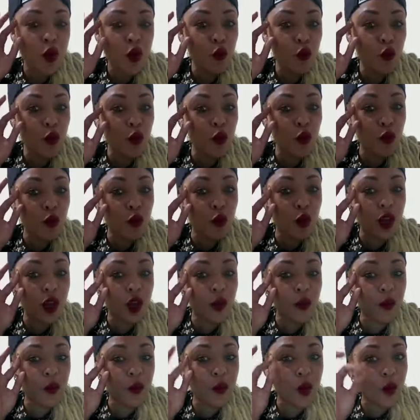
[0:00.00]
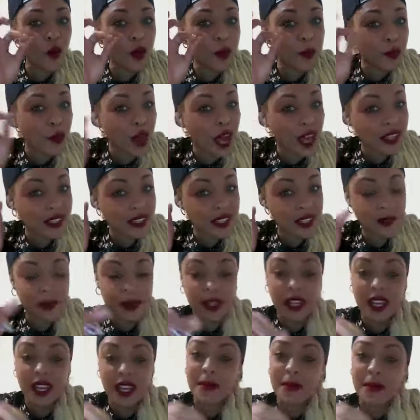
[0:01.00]
What we practice
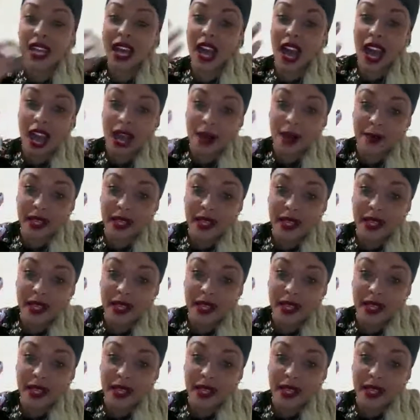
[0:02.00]
becomes a habit,